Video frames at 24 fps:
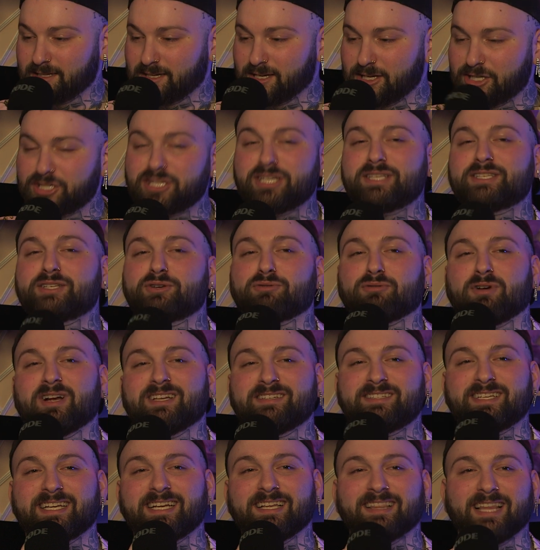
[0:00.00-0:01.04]
She's
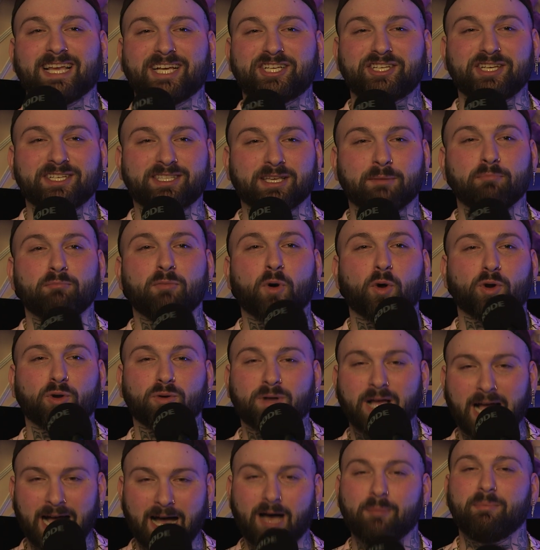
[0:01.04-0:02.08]
grunting like she's a Mortal
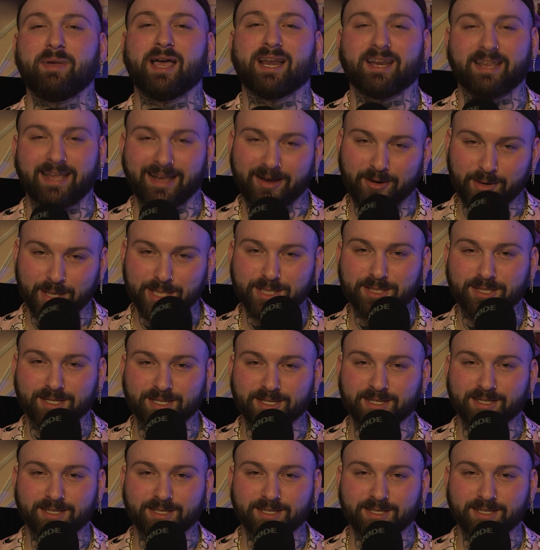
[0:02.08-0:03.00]
Kombat character.